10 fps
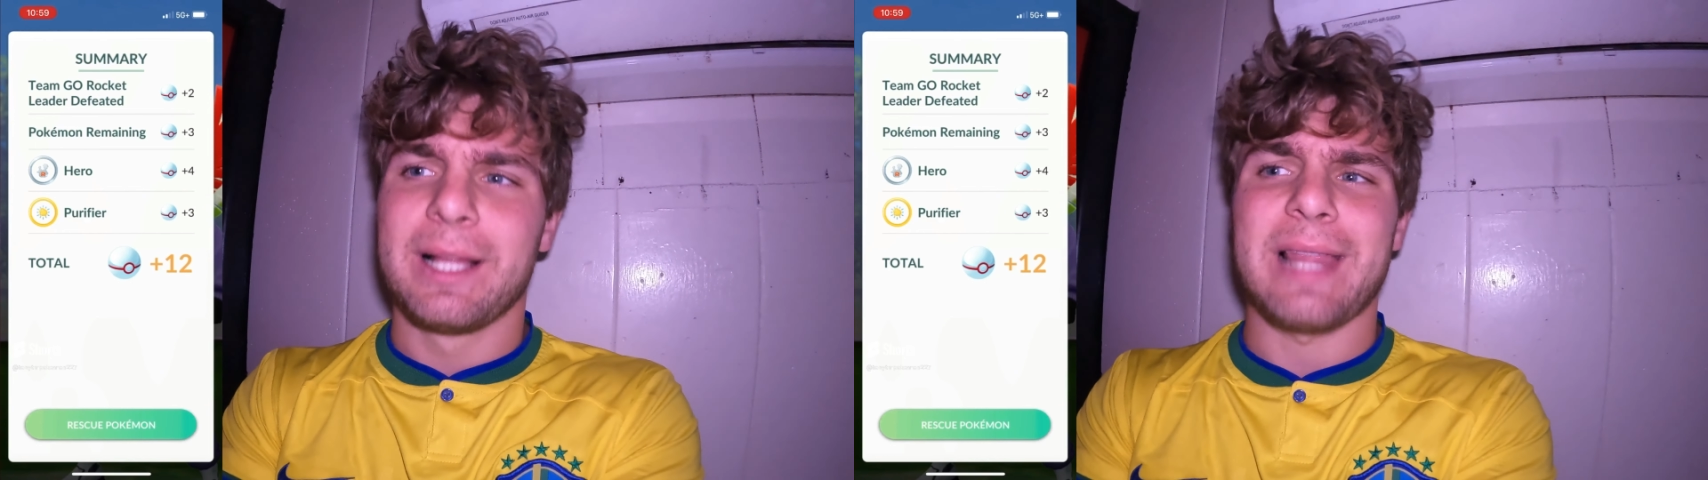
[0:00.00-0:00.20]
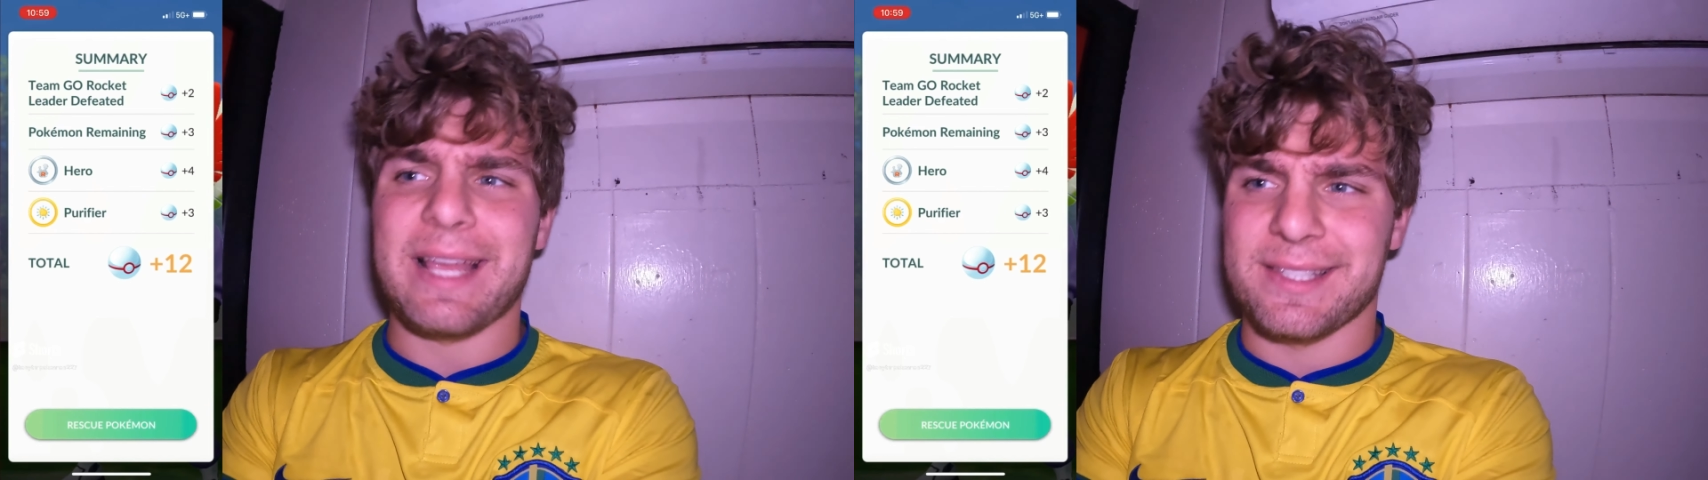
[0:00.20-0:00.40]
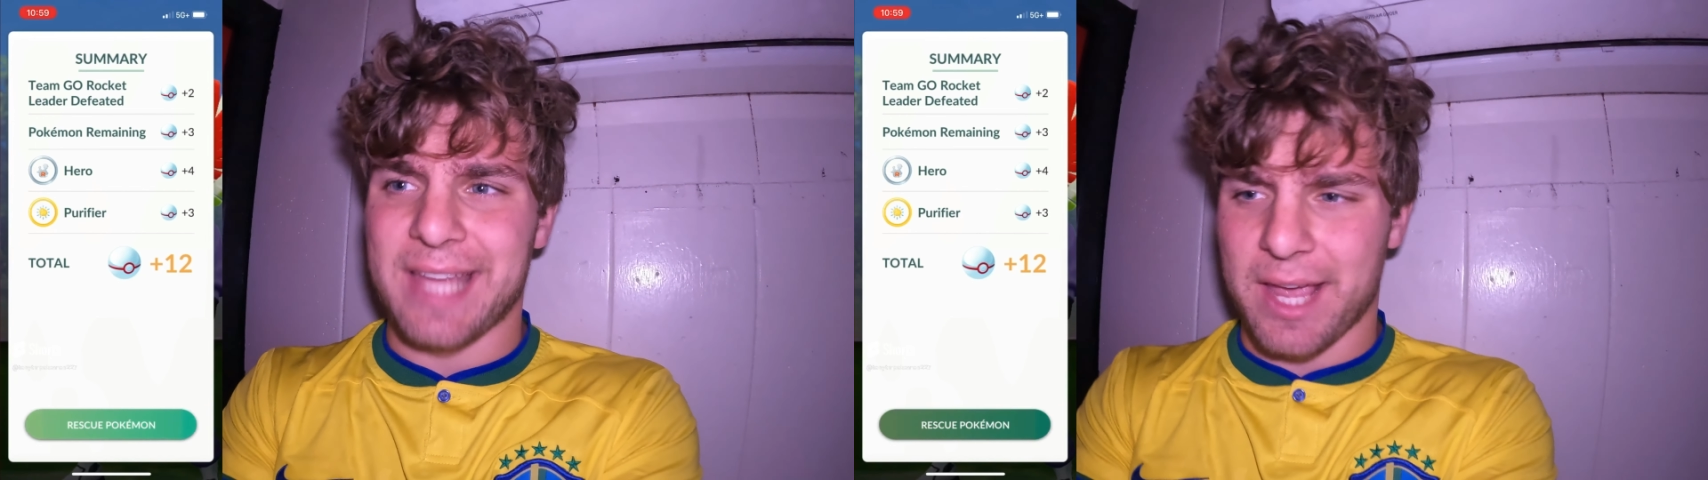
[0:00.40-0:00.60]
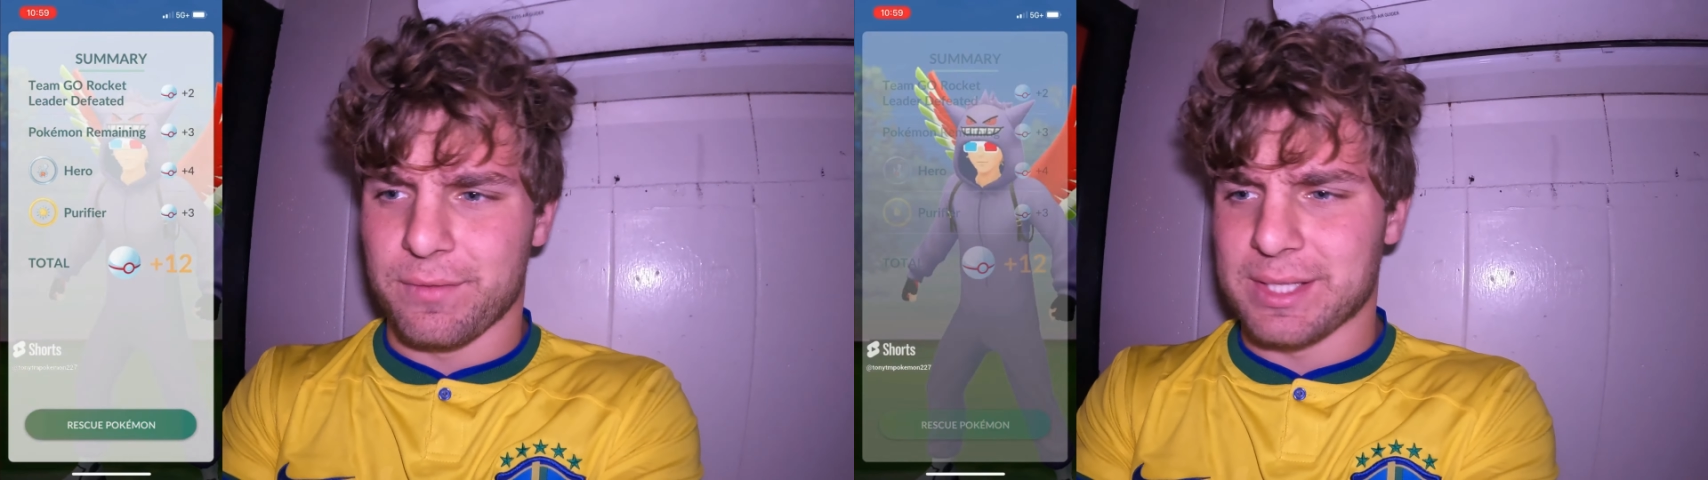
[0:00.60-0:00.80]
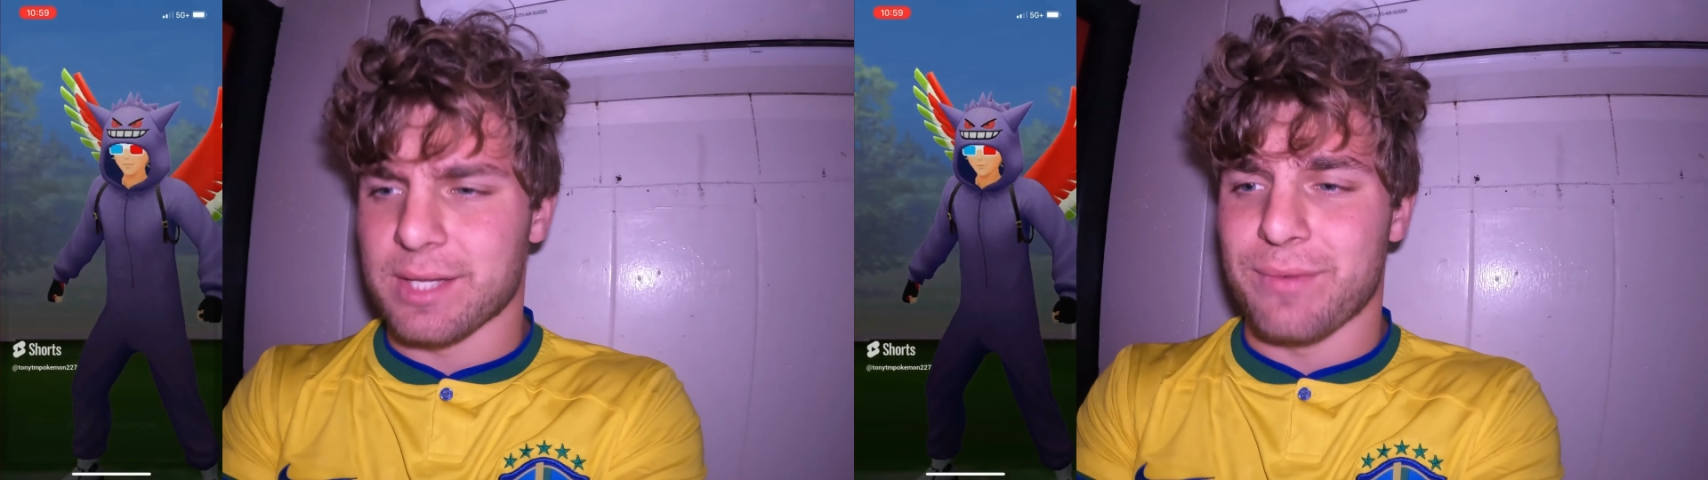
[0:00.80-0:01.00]
last day
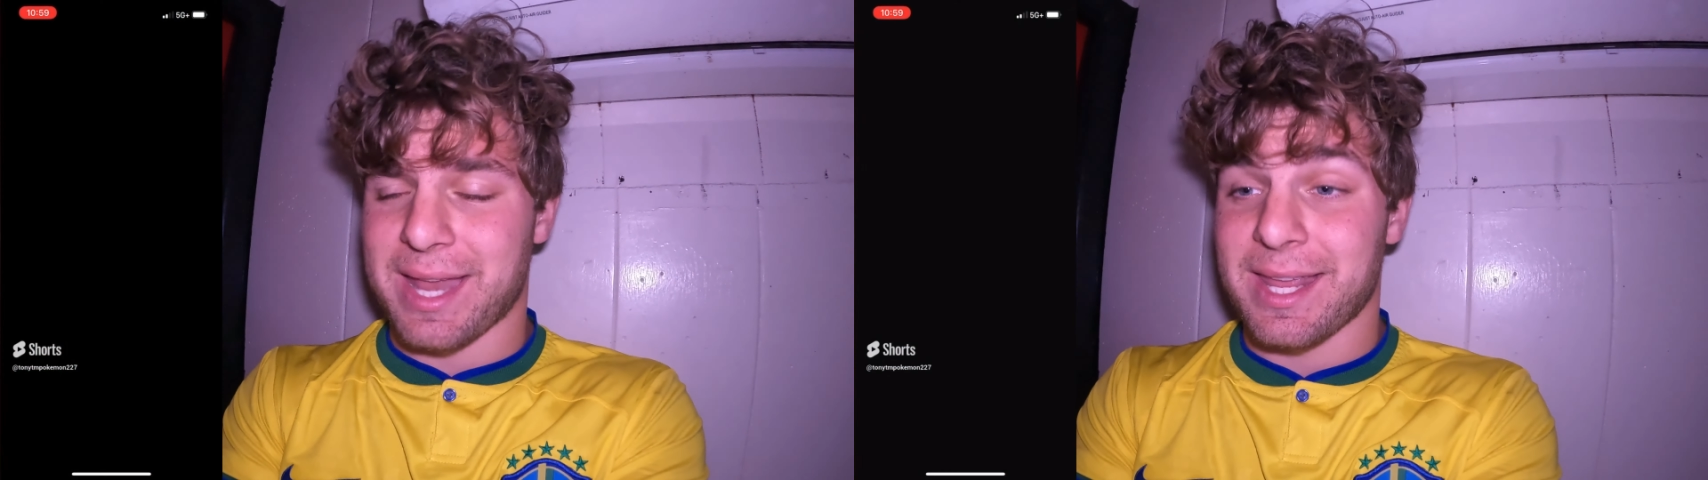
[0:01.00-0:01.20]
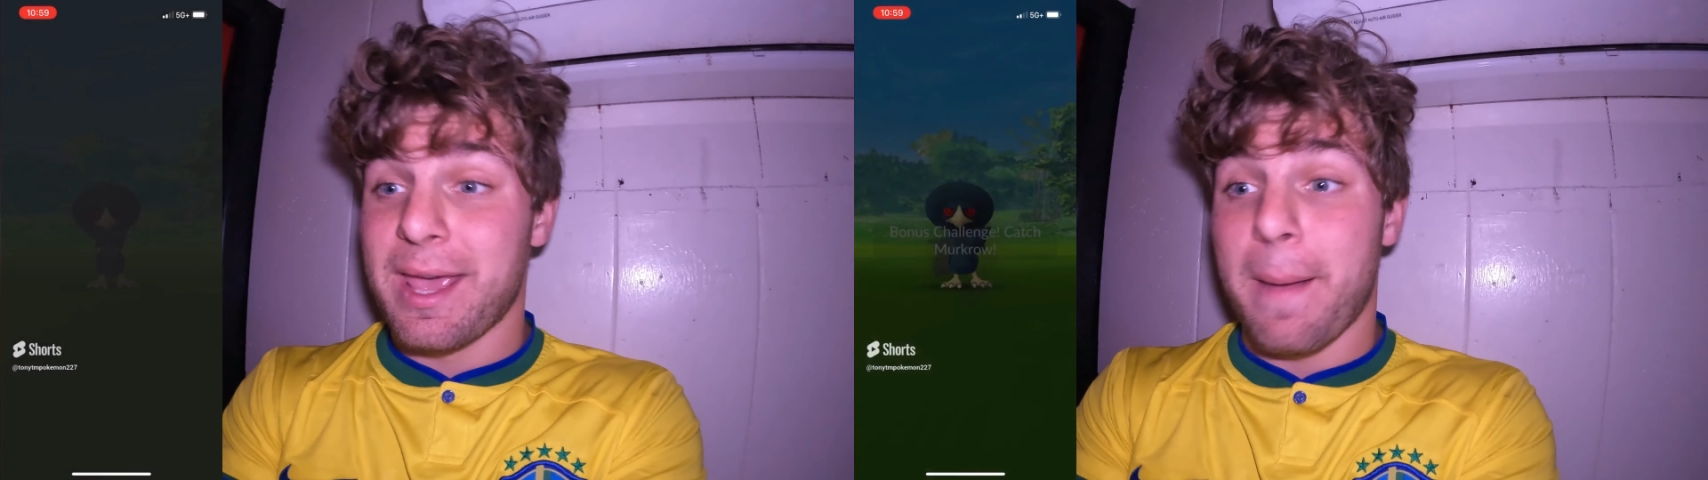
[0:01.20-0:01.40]
of this event.